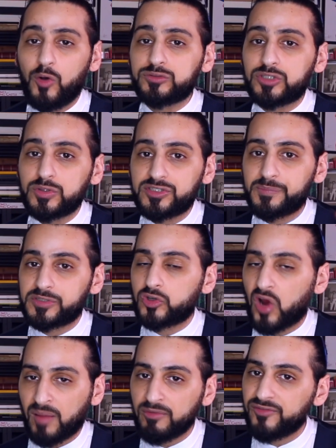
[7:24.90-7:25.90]
Also,
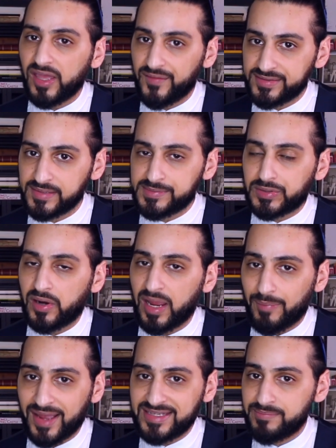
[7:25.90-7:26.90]
subscribe if you haven't
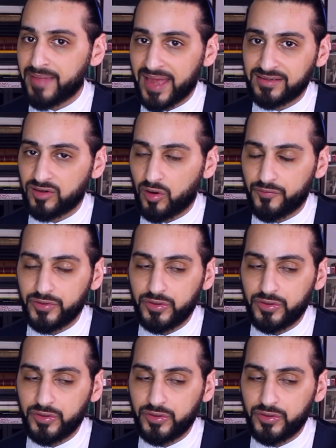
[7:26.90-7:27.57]
subscribed. I demand it of